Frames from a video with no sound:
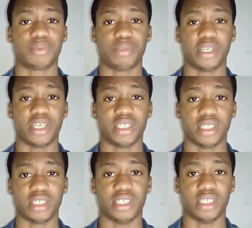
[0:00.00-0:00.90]
play
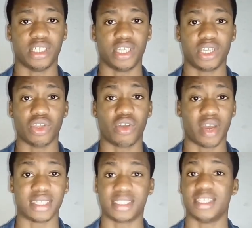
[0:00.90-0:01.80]
the
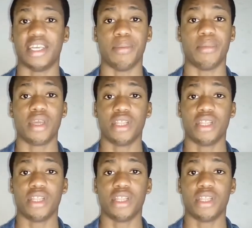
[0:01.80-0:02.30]
ignorance game.